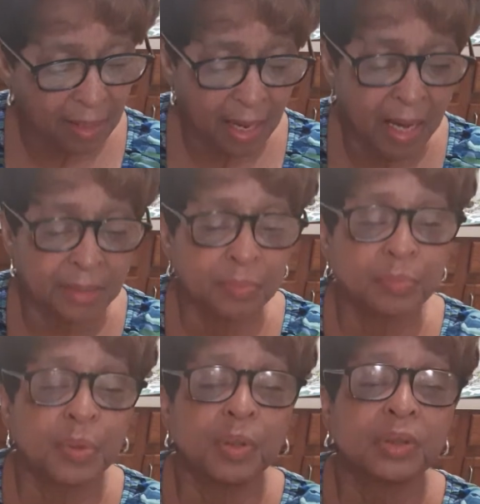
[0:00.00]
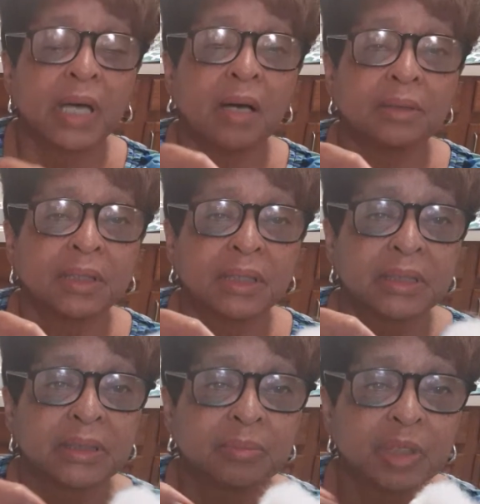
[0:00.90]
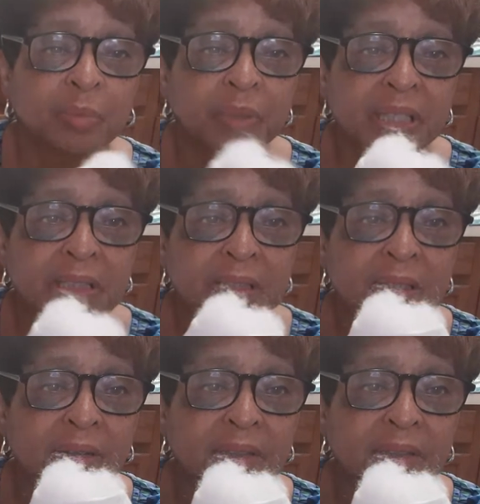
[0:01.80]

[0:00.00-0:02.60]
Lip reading: I pulled out some little pieces on